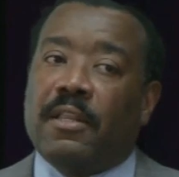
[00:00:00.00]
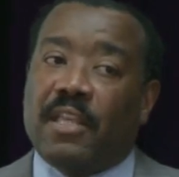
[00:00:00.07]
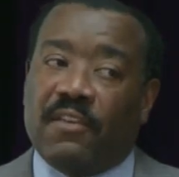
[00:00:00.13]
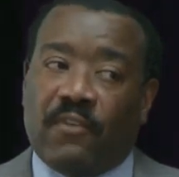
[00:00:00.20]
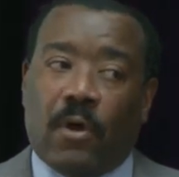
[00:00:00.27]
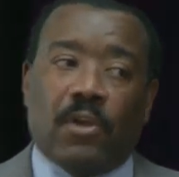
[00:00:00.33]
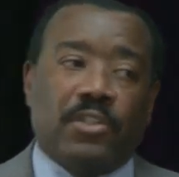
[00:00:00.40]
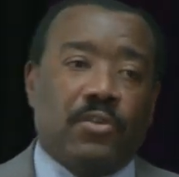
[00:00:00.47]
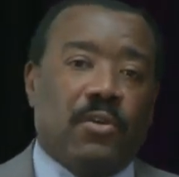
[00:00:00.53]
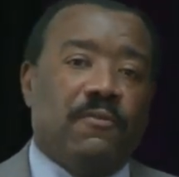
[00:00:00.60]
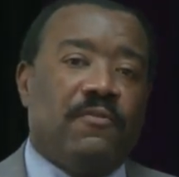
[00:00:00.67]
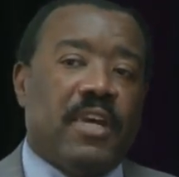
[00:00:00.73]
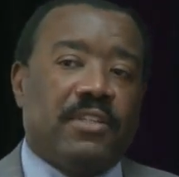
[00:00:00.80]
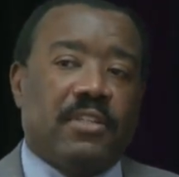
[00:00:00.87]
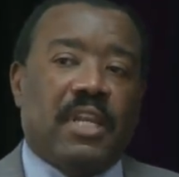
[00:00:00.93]
they've also
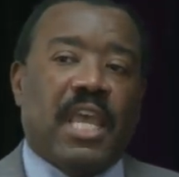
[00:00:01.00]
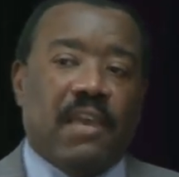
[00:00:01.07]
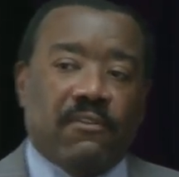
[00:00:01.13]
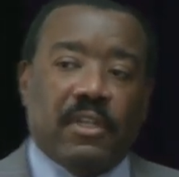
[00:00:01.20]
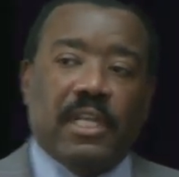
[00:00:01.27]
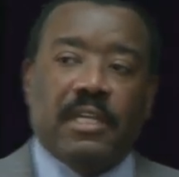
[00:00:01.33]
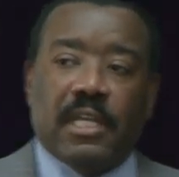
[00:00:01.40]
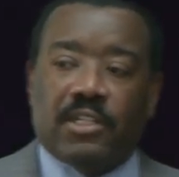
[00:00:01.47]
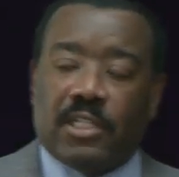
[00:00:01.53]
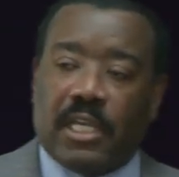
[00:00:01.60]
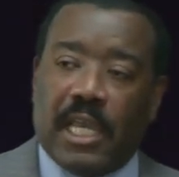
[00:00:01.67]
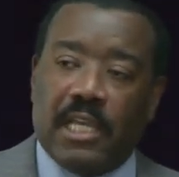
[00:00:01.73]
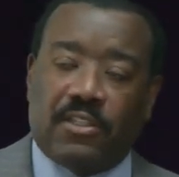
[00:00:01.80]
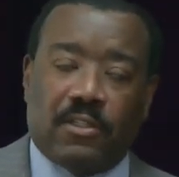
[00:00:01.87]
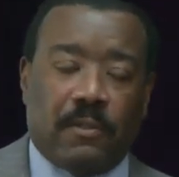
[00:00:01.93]
invested heavily in
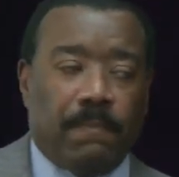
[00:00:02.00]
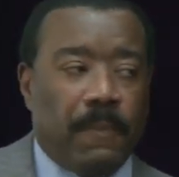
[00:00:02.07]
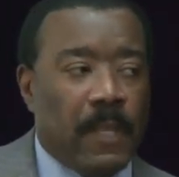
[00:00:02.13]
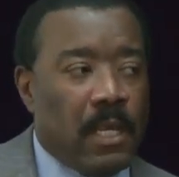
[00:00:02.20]
education.